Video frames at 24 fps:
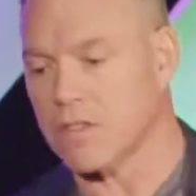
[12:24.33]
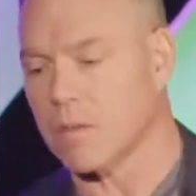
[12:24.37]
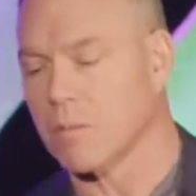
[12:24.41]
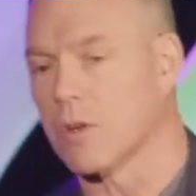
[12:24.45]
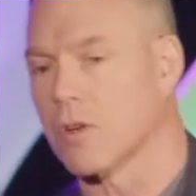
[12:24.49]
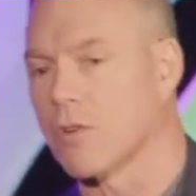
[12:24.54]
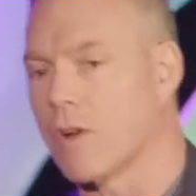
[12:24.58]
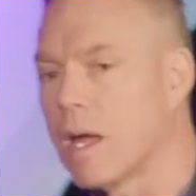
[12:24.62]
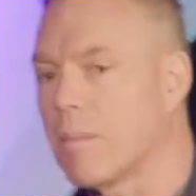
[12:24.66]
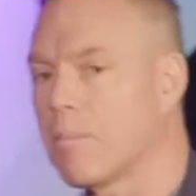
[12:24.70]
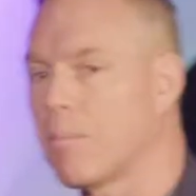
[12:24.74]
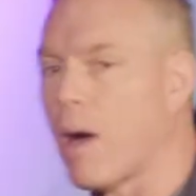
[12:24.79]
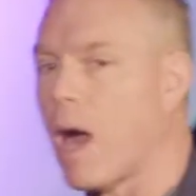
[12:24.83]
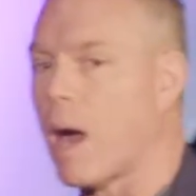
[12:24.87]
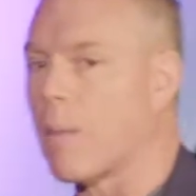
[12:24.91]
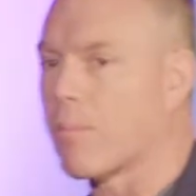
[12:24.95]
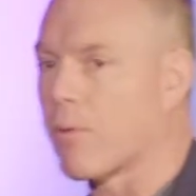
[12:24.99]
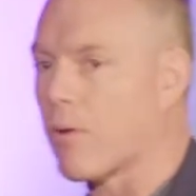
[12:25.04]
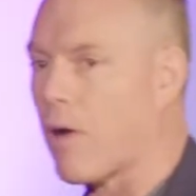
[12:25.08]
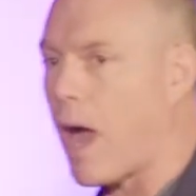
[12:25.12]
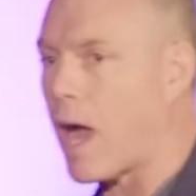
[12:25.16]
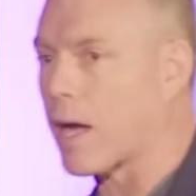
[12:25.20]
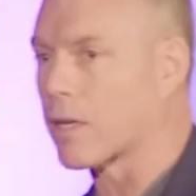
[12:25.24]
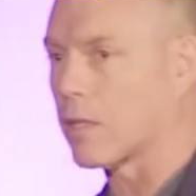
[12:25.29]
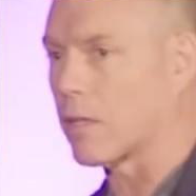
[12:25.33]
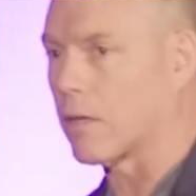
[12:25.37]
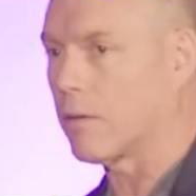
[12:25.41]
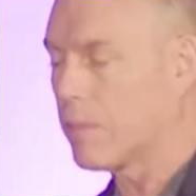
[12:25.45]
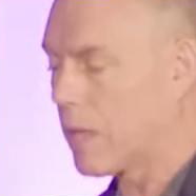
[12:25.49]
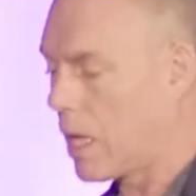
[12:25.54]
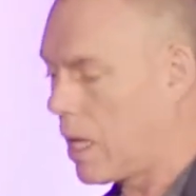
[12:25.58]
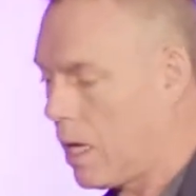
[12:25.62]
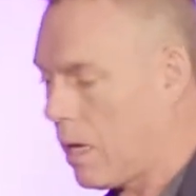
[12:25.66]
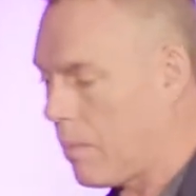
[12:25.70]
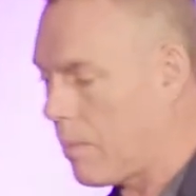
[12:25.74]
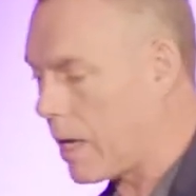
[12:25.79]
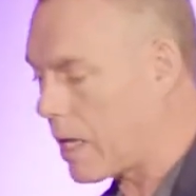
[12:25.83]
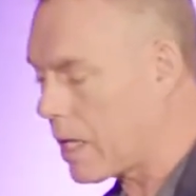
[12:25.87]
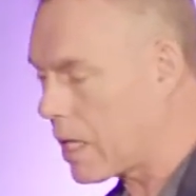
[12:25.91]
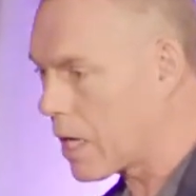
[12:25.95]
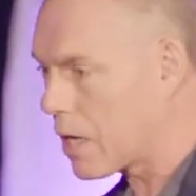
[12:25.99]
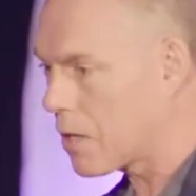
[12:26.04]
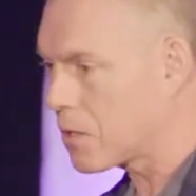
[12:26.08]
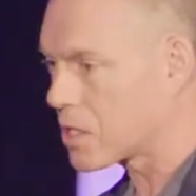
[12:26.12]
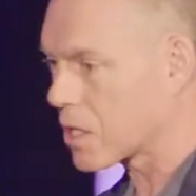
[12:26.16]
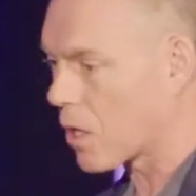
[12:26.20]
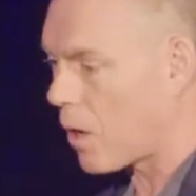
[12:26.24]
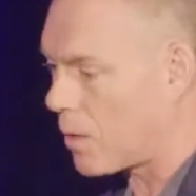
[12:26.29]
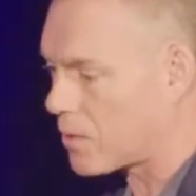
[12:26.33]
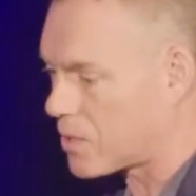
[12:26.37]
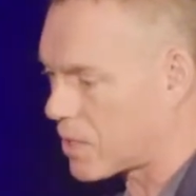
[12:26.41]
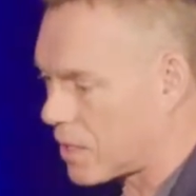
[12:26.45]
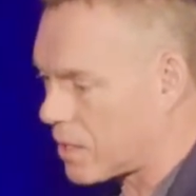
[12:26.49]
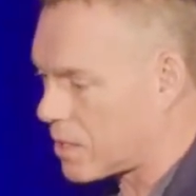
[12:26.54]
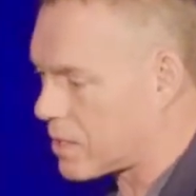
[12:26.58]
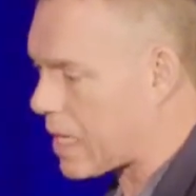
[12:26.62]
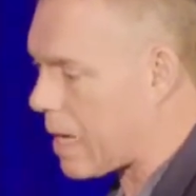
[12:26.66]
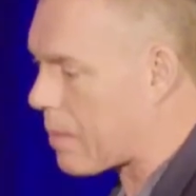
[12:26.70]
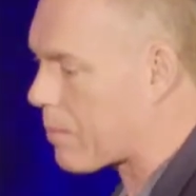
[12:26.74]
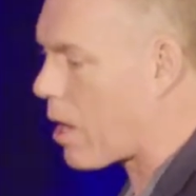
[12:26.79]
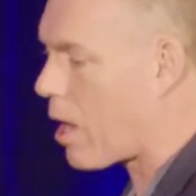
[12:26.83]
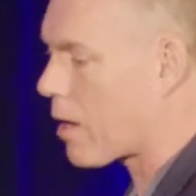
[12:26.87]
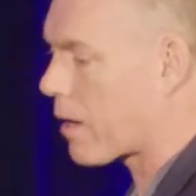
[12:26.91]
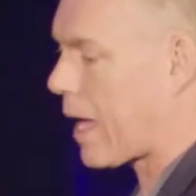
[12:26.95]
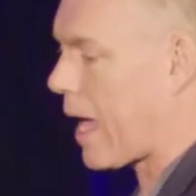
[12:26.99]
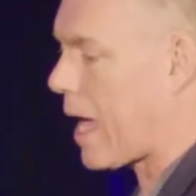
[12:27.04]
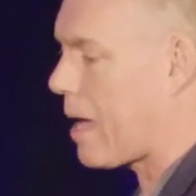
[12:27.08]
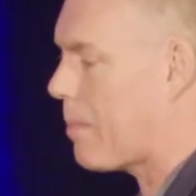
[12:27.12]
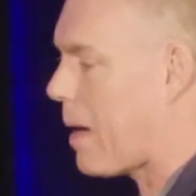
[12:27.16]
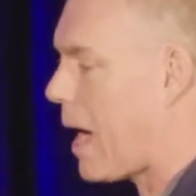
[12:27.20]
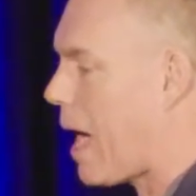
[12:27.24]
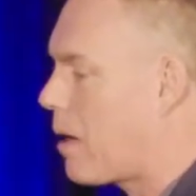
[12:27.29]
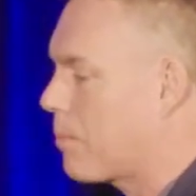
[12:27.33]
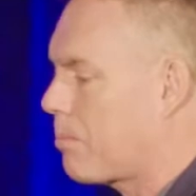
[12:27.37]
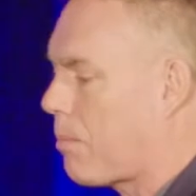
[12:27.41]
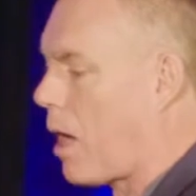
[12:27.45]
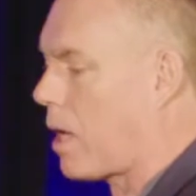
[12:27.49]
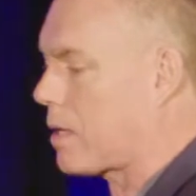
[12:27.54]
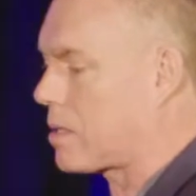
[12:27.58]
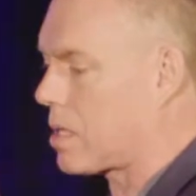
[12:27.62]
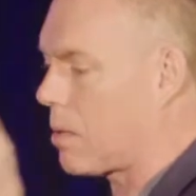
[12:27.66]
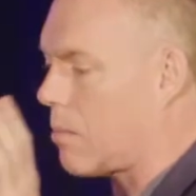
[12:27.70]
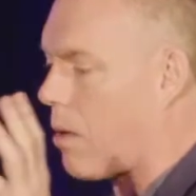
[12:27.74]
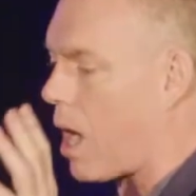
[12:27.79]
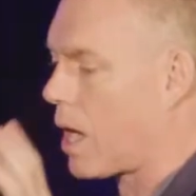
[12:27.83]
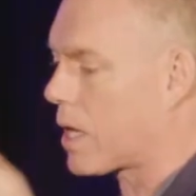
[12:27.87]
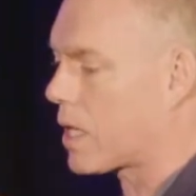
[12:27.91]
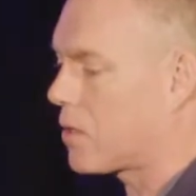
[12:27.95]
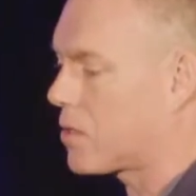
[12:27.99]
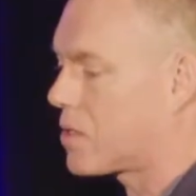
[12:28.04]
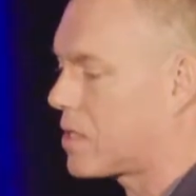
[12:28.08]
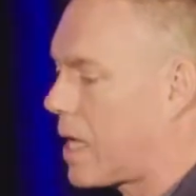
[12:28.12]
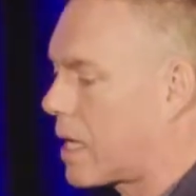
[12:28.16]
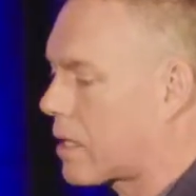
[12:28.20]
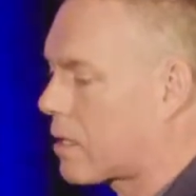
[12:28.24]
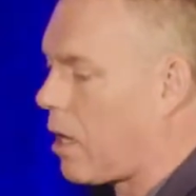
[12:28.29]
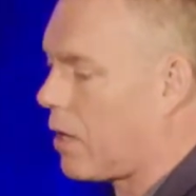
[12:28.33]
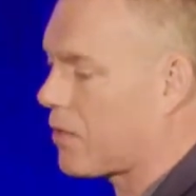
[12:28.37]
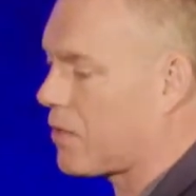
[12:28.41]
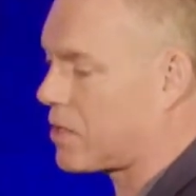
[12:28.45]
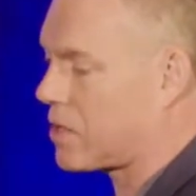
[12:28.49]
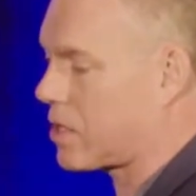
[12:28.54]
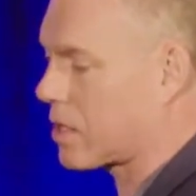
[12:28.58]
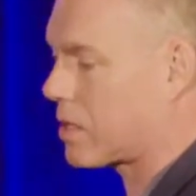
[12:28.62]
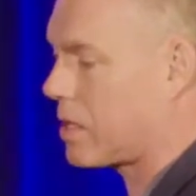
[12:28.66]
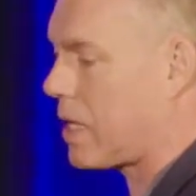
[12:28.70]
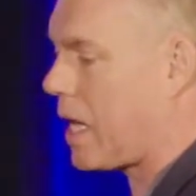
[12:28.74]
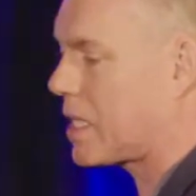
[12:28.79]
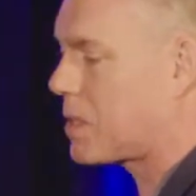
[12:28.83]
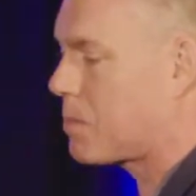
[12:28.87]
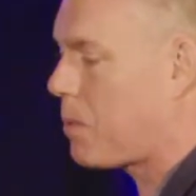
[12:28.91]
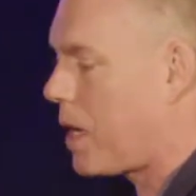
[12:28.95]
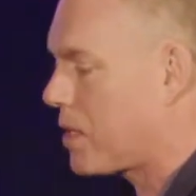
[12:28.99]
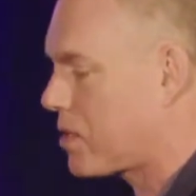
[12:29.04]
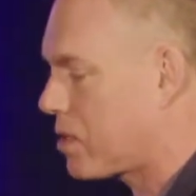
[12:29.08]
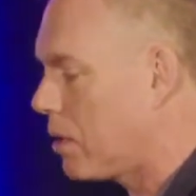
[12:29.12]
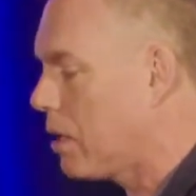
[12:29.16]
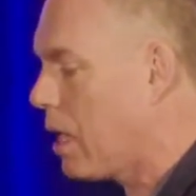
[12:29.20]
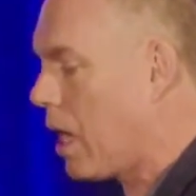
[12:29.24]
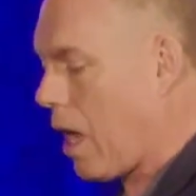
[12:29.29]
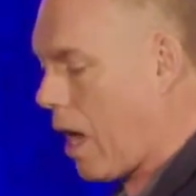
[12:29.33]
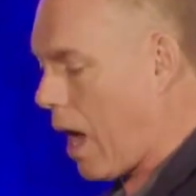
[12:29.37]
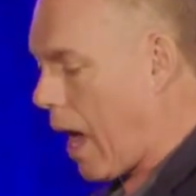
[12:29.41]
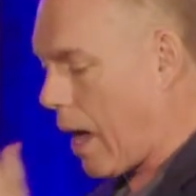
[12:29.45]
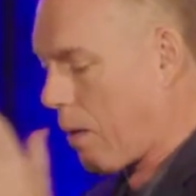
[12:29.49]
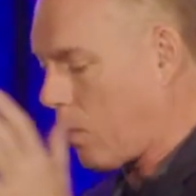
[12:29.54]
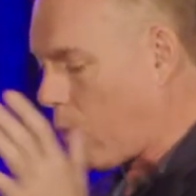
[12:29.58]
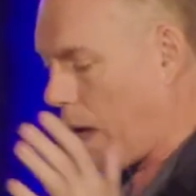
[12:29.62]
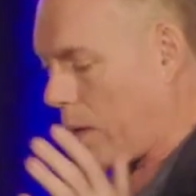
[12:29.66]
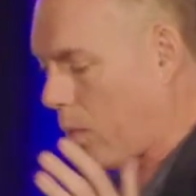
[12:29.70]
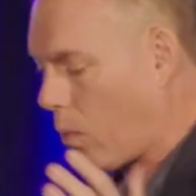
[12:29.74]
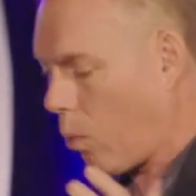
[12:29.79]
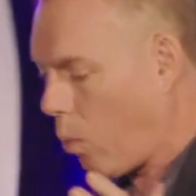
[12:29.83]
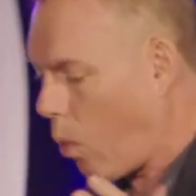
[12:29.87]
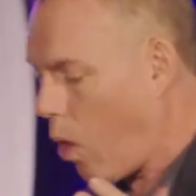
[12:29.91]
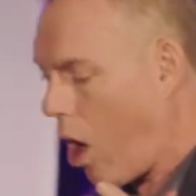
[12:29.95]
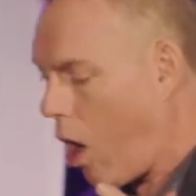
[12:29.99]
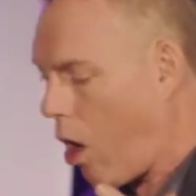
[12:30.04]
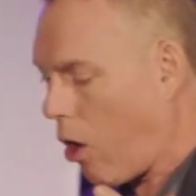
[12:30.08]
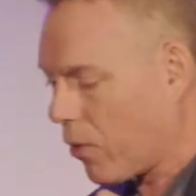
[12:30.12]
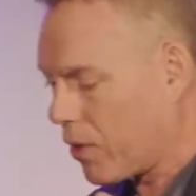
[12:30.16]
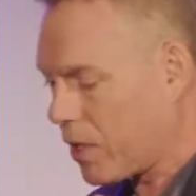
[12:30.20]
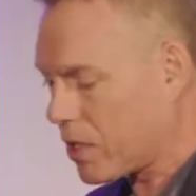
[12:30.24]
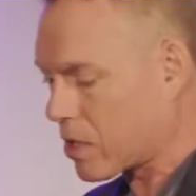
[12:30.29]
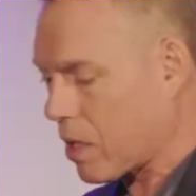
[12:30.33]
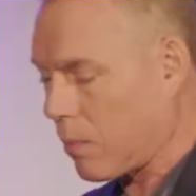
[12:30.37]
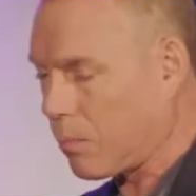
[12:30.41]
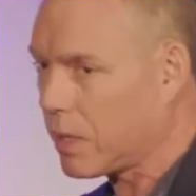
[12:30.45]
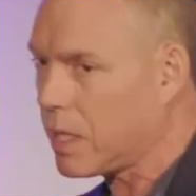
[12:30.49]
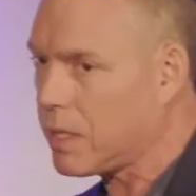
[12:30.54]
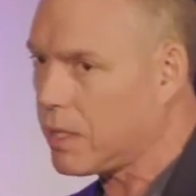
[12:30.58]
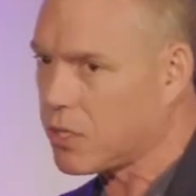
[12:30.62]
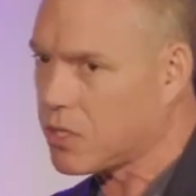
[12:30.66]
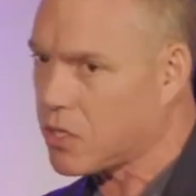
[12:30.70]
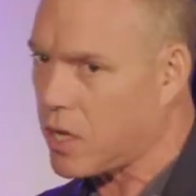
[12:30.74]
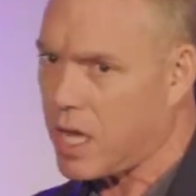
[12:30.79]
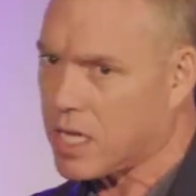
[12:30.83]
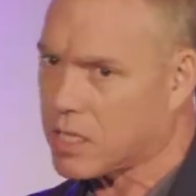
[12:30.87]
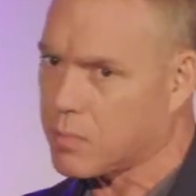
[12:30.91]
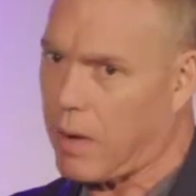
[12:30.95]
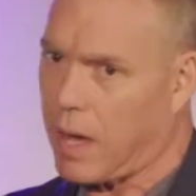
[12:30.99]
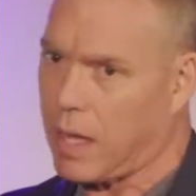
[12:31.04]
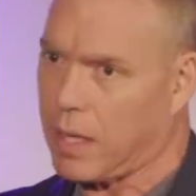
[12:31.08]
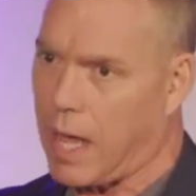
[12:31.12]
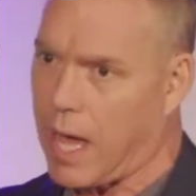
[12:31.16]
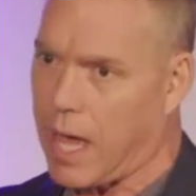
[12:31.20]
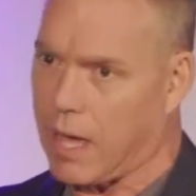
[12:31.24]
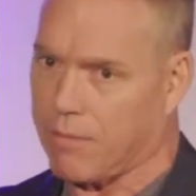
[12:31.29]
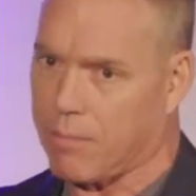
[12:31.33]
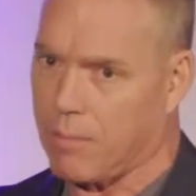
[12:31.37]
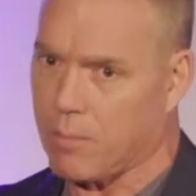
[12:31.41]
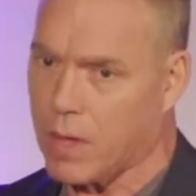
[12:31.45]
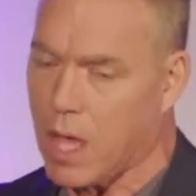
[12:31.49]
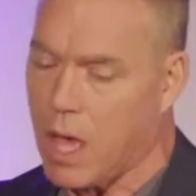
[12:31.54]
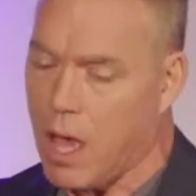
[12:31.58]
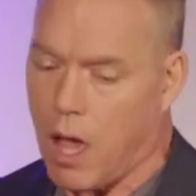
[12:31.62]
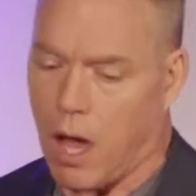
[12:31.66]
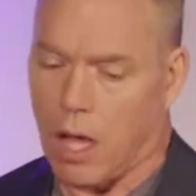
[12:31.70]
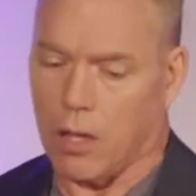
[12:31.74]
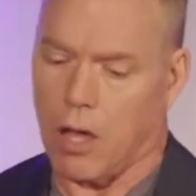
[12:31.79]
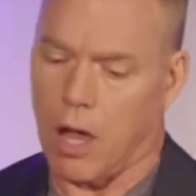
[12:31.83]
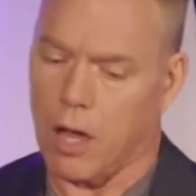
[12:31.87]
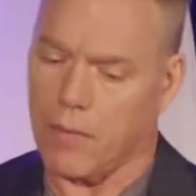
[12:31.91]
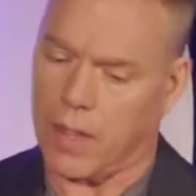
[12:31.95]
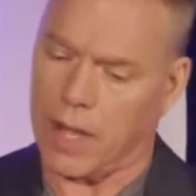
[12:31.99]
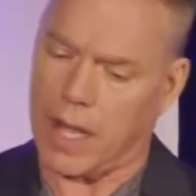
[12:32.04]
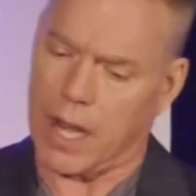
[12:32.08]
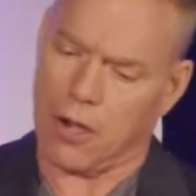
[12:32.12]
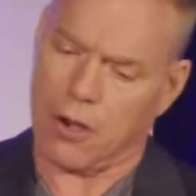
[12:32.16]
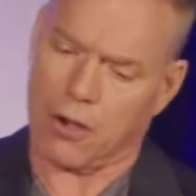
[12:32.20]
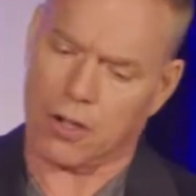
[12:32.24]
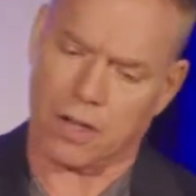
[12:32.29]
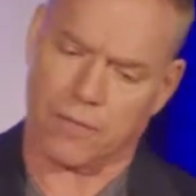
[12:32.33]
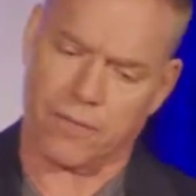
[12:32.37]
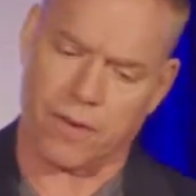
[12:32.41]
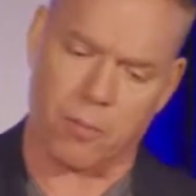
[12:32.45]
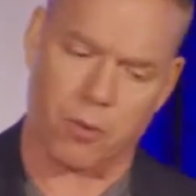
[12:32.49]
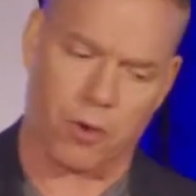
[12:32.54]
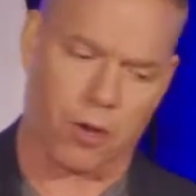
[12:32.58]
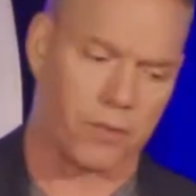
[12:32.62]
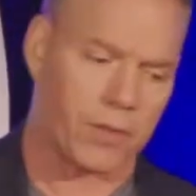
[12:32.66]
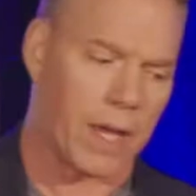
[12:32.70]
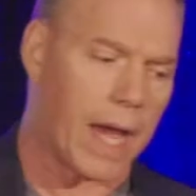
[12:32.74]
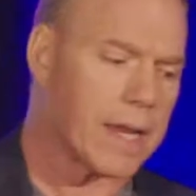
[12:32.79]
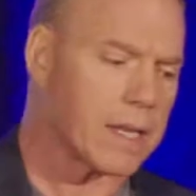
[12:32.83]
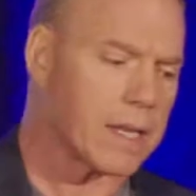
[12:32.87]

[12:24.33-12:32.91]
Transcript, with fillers: this from the great Bob Proctor uh, many years ago, I was at a seminar, came out, bought some audio set called The Success Puzzle. I went, whoa, this completely changed my life. Along then I heard it from Earl